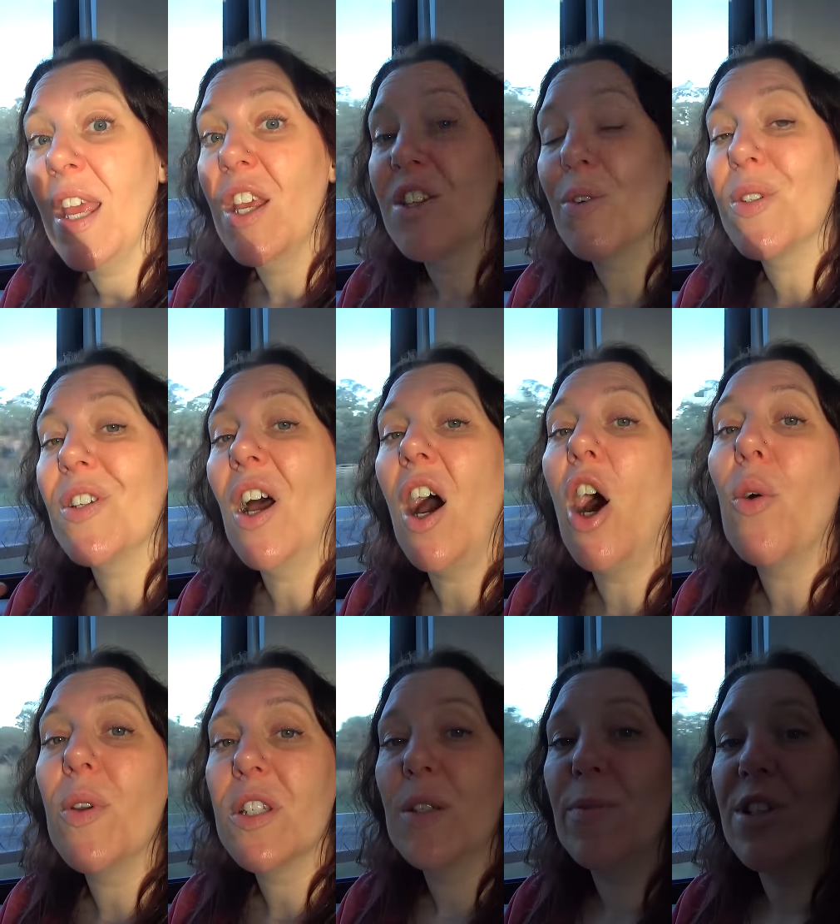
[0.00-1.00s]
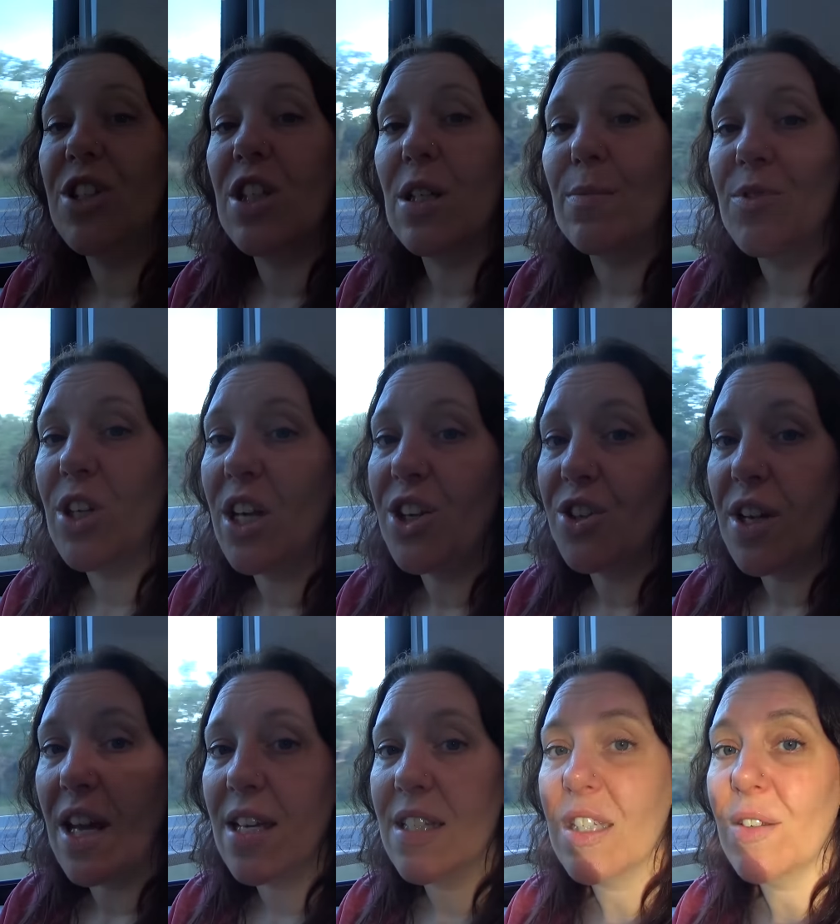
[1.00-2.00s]
So it's not always gonna be cheap. Check your
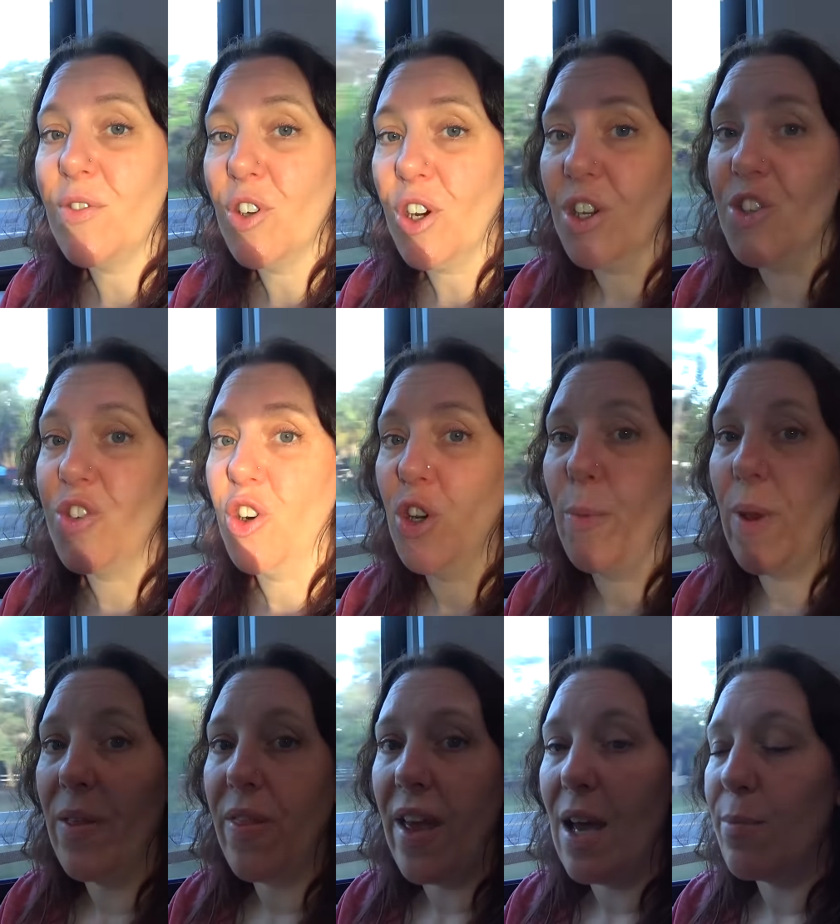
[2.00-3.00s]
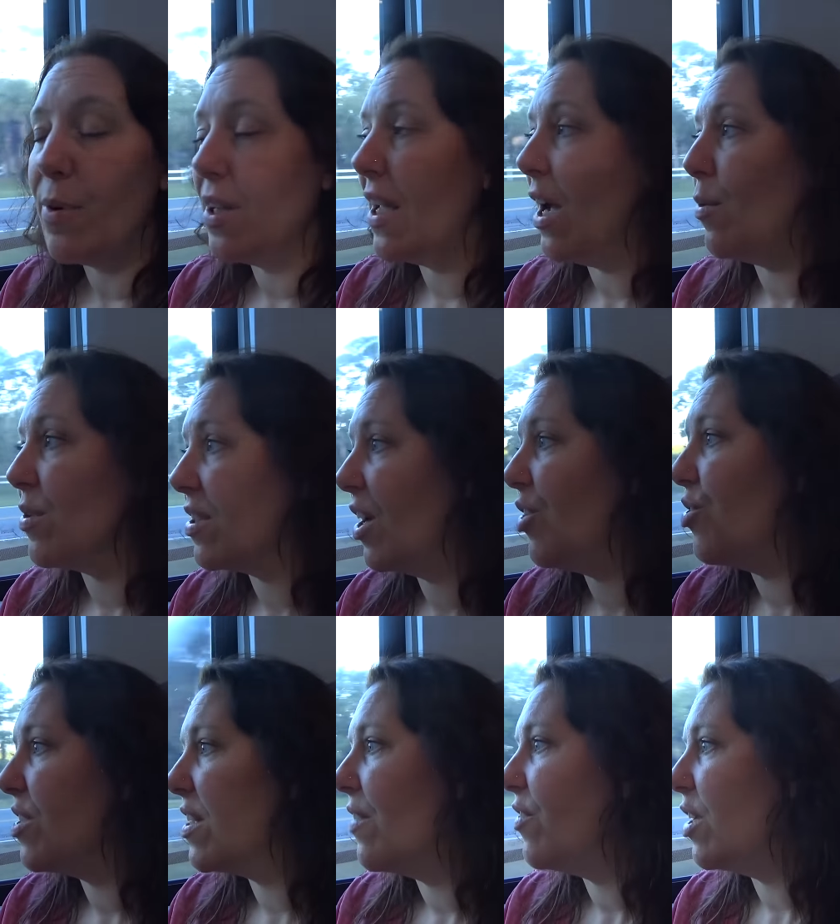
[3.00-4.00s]
dates if you're concerned about that. But yeah, it was
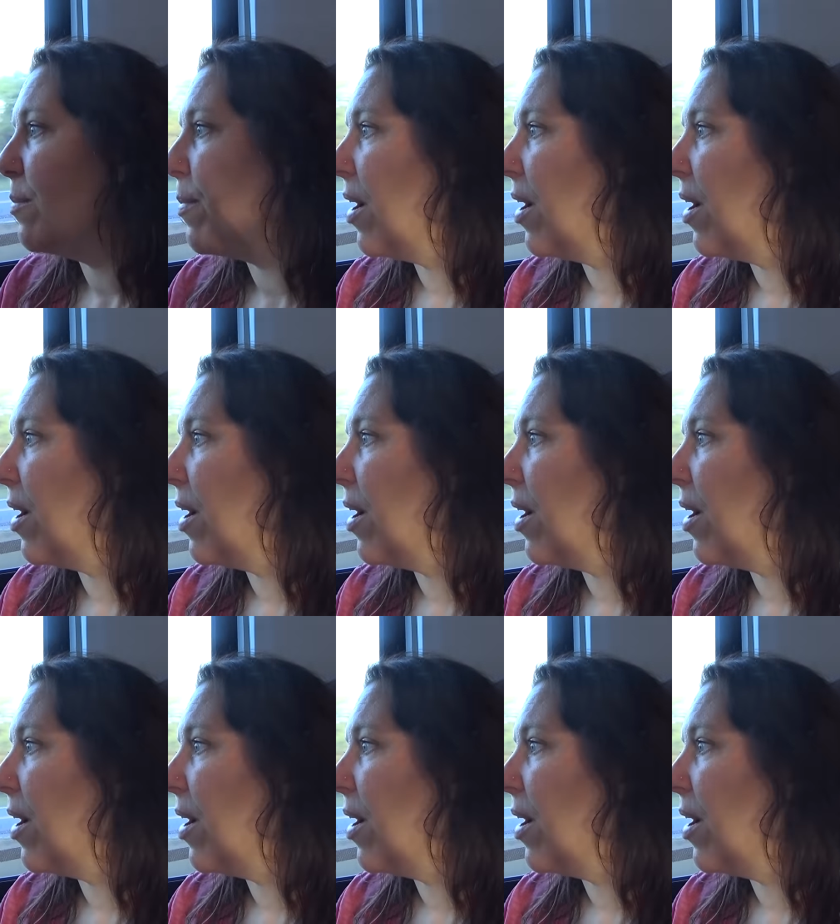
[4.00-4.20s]
$170.